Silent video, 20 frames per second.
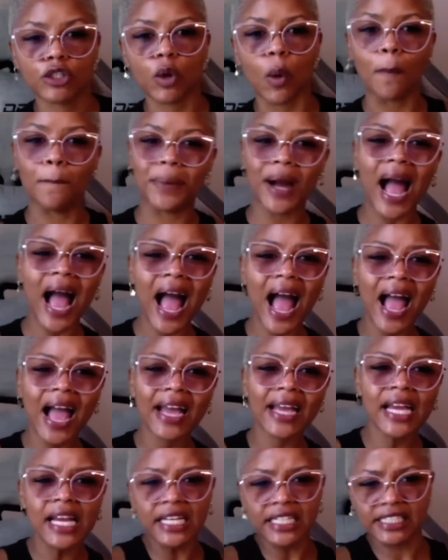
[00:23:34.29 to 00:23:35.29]
So
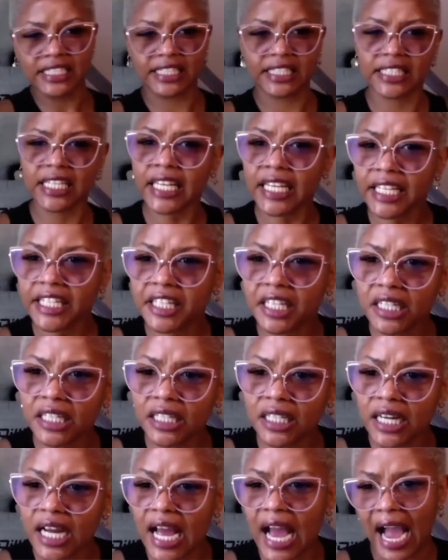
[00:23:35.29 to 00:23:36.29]
bye, see
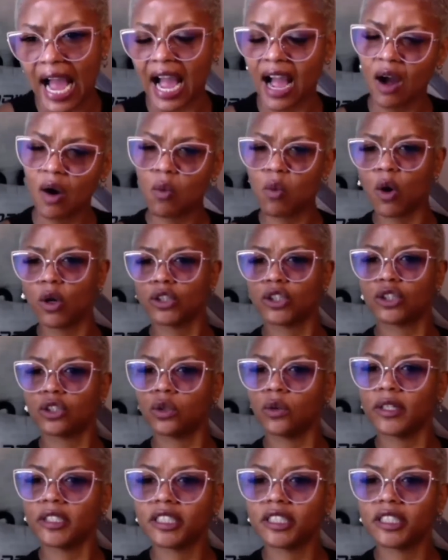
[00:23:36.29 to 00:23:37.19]
ya, I don't want you.